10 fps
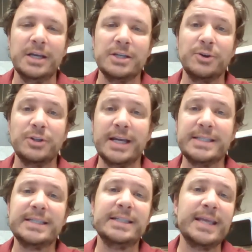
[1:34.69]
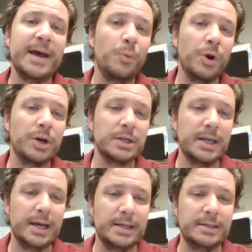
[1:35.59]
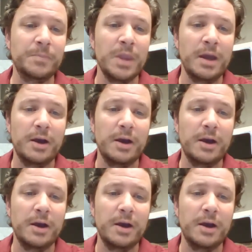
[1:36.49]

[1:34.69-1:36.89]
So let's get that work done.